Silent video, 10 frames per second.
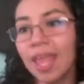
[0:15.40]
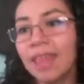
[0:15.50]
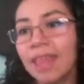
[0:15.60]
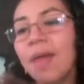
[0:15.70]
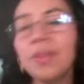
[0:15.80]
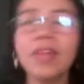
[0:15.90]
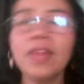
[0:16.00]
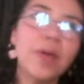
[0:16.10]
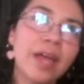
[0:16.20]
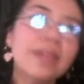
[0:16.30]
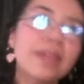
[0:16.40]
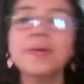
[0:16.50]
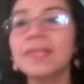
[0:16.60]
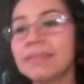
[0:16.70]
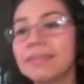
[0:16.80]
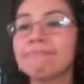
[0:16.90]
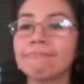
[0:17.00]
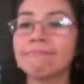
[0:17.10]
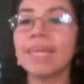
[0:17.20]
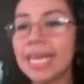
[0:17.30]
Now that you can use
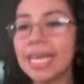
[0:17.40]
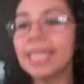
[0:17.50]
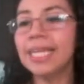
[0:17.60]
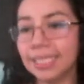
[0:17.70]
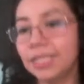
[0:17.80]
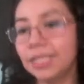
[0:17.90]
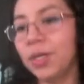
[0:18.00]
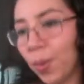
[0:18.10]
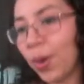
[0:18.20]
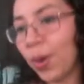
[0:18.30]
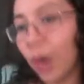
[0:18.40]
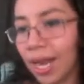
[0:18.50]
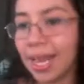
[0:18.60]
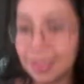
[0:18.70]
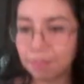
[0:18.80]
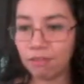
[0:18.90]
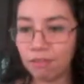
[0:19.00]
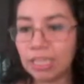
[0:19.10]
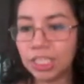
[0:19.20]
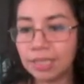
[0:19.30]
English, more or less
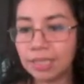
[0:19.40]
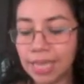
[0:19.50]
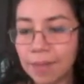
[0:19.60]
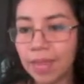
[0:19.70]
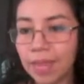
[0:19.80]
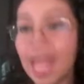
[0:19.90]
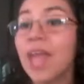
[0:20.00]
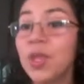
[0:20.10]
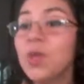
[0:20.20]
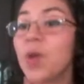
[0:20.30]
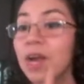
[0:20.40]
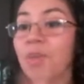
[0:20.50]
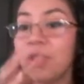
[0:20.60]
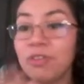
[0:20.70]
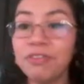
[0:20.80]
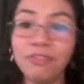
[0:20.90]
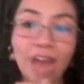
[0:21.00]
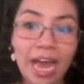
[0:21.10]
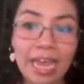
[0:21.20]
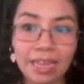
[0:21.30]
proficiently, you are going to
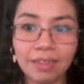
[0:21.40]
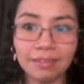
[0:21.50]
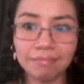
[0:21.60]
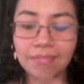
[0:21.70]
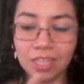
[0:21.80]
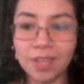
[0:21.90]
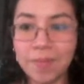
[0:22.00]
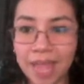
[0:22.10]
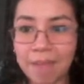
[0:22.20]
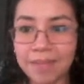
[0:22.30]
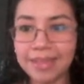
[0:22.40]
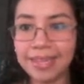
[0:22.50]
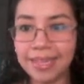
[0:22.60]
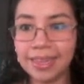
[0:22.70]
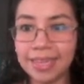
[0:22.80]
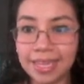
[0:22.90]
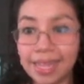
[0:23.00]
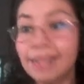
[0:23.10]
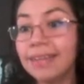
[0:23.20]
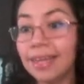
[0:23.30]
find sometimes these little
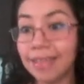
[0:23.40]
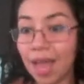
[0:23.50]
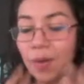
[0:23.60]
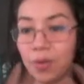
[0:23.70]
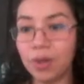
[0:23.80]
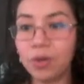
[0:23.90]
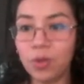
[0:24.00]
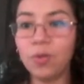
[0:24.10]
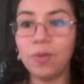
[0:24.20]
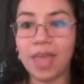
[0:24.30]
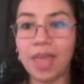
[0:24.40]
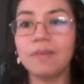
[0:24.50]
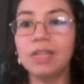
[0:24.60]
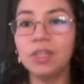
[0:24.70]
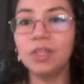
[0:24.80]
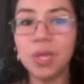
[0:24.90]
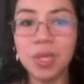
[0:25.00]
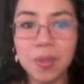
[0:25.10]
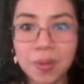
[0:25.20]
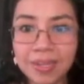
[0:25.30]
details, and now you are going to be able to
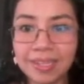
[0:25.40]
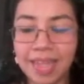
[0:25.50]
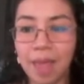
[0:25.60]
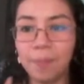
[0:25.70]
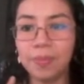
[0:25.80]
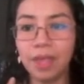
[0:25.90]
use them